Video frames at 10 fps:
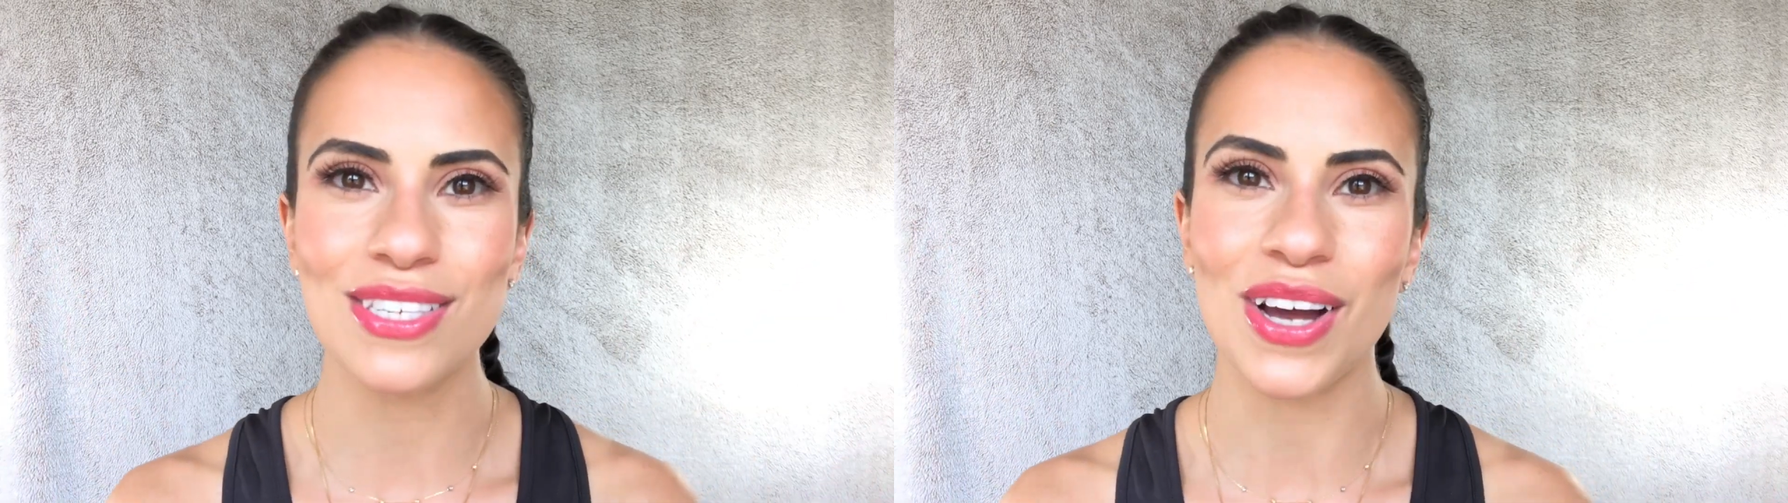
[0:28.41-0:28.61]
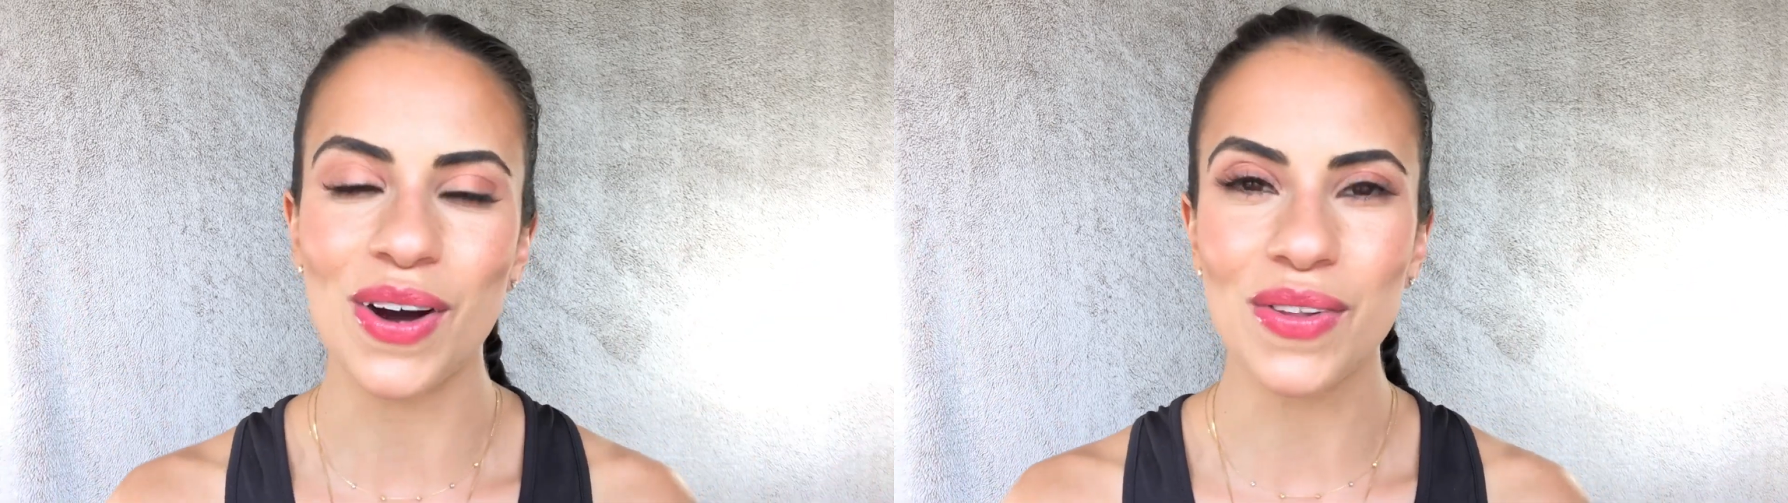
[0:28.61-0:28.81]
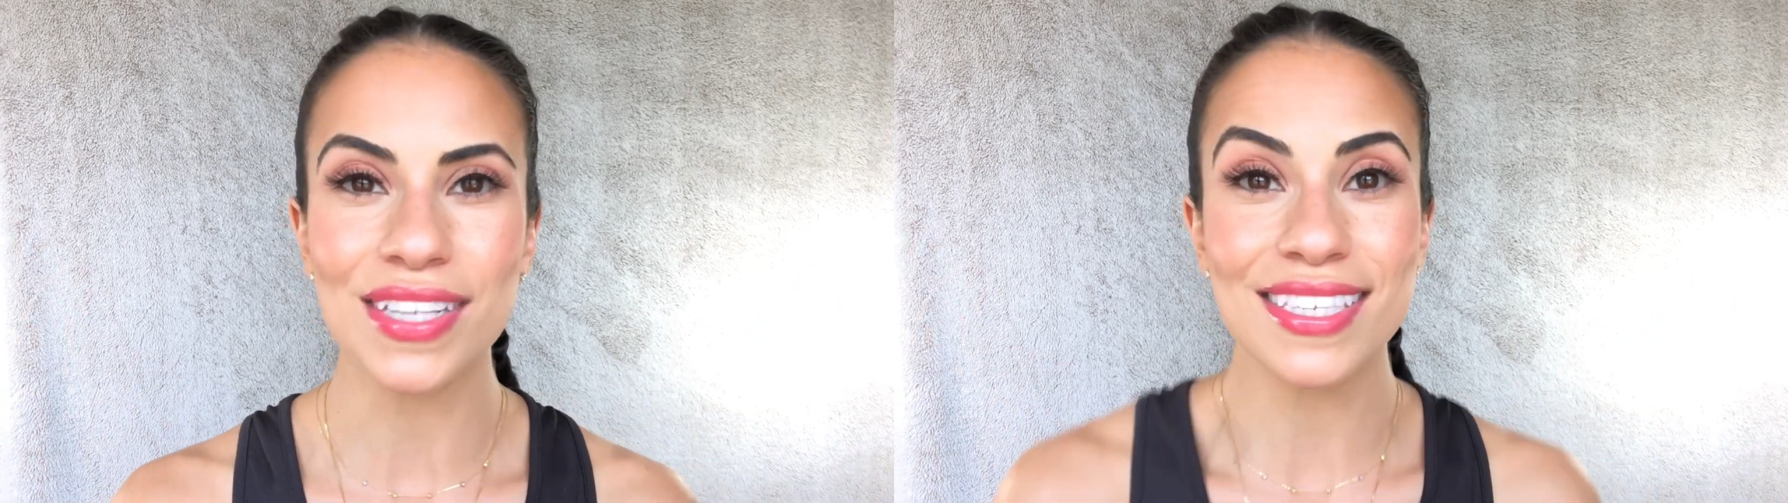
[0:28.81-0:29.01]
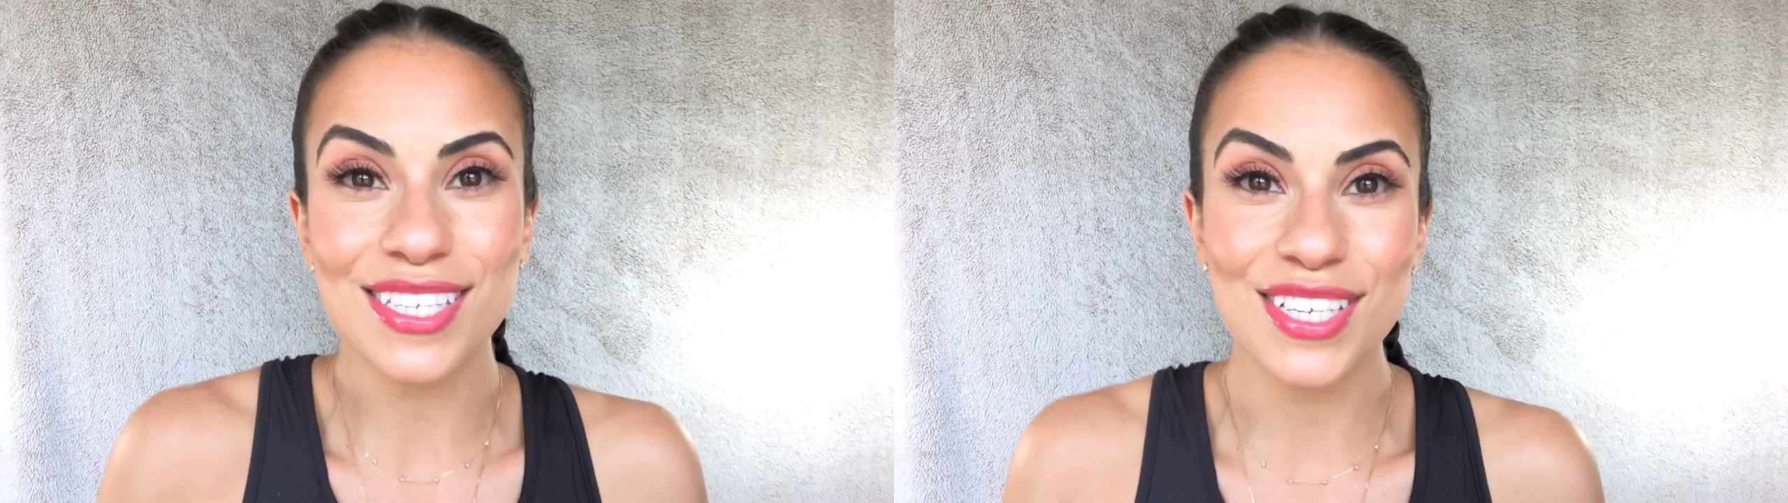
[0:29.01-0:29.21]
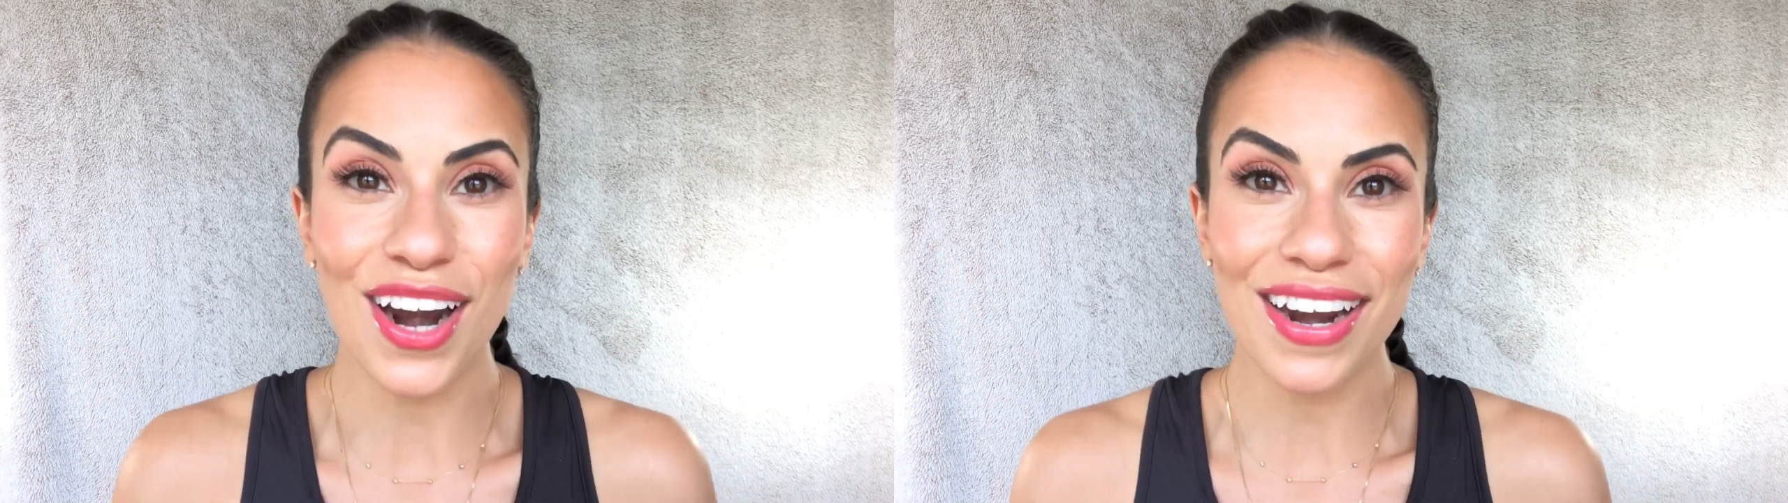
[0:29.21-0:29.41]
so let's
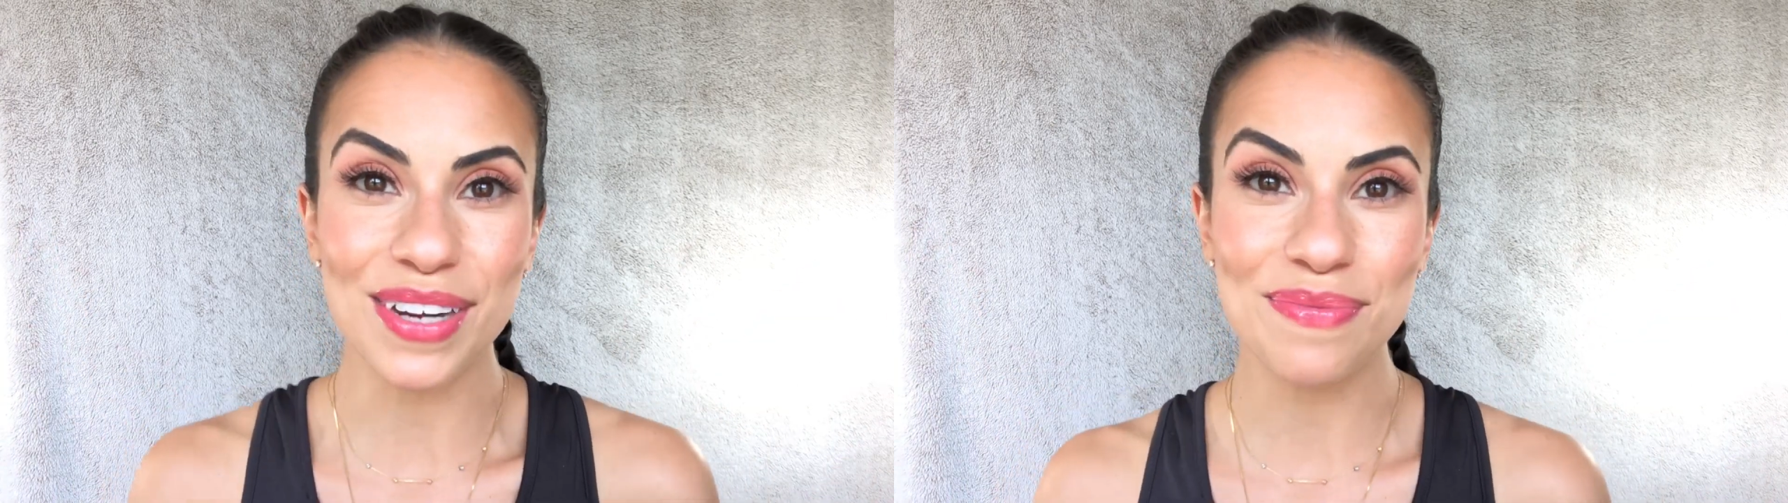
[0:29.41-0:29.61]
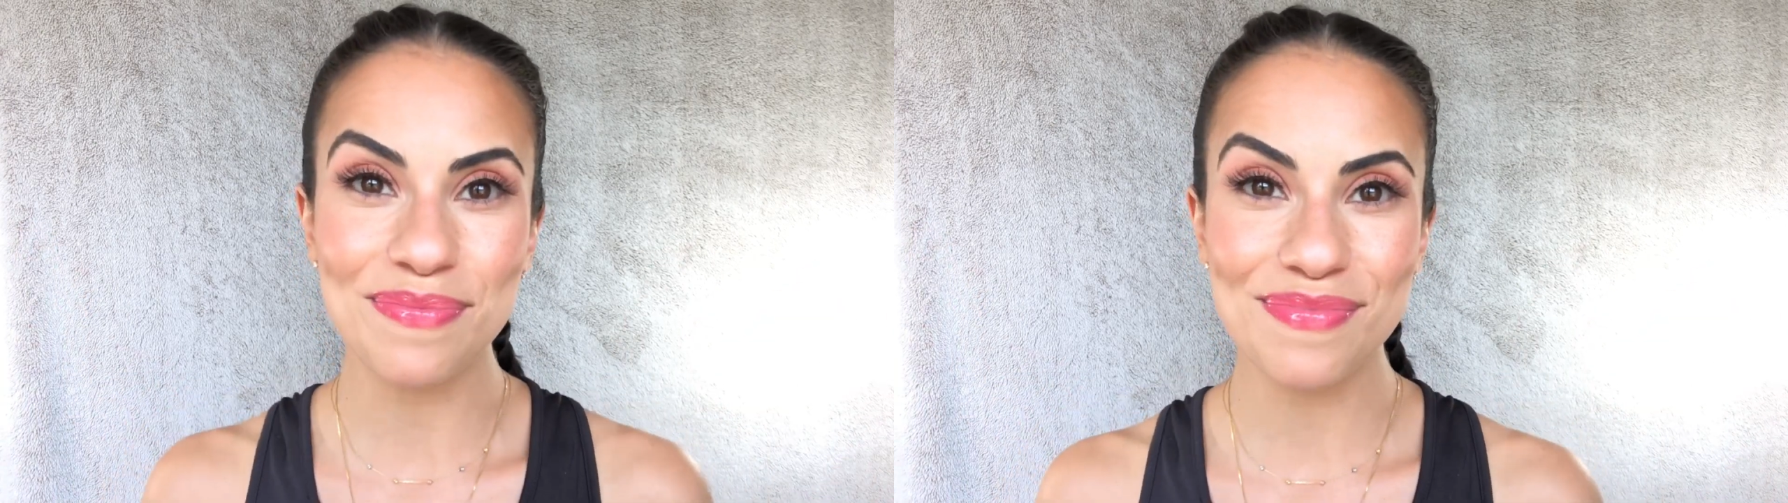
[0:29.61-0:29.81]
get started.